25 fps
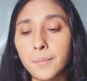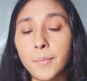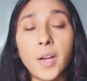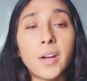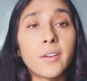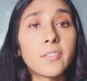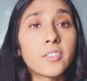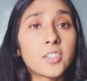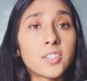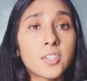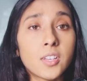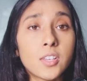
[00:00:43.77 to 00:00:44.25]

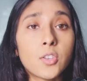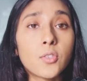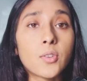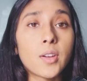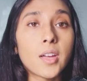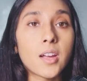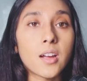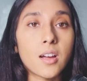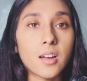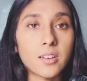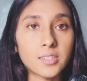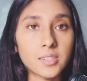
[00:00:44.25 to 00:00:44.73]
Obviously, you
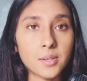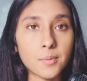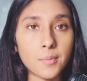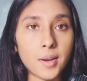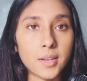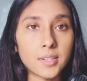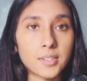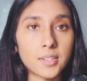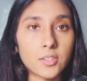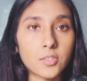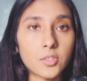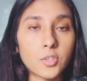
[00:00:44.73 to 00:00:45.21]
can
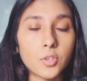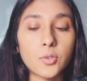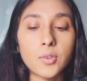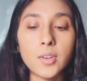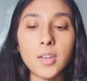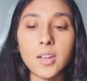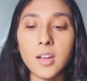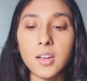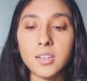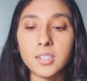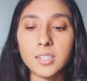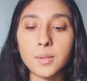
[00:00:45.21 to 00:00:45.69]
customize it. So you
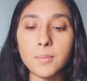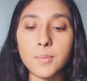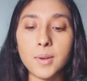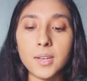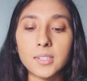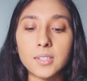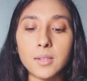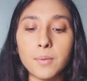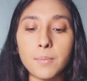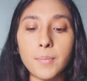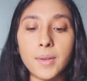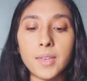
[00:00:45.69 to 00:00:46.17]
can
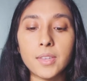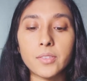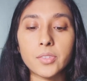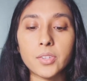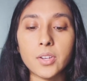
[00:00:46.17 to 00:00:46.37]
customize it based